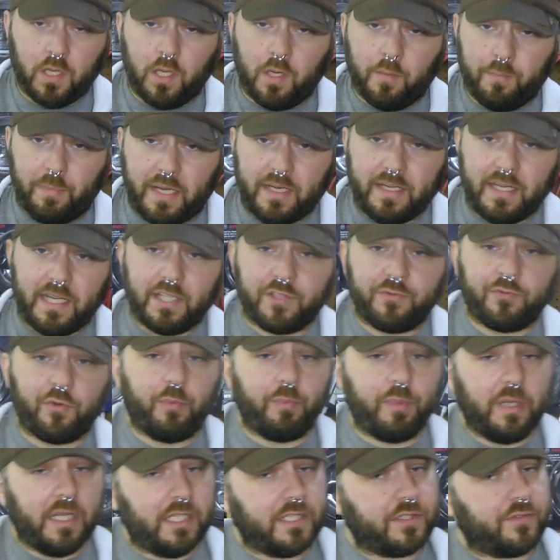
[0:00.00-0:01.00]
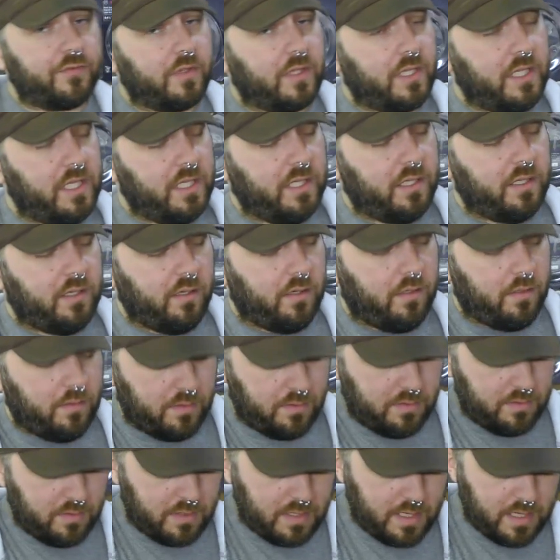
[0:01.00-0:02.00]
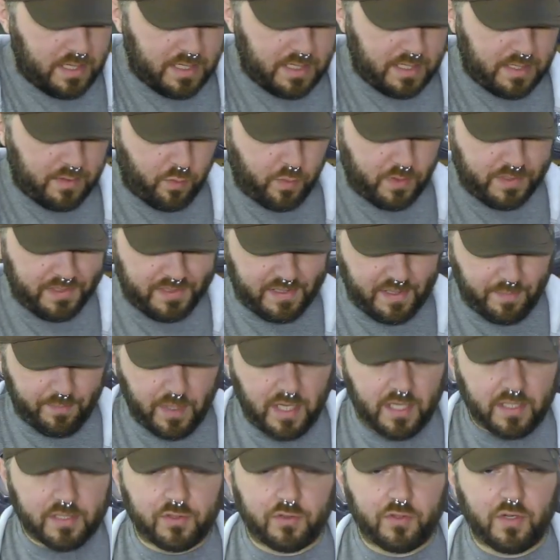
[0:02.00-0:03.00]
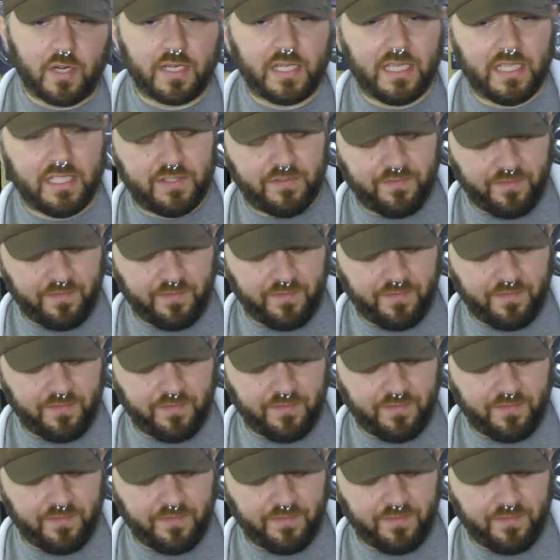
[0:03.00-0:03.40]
But as for plans for the year, once the box truck is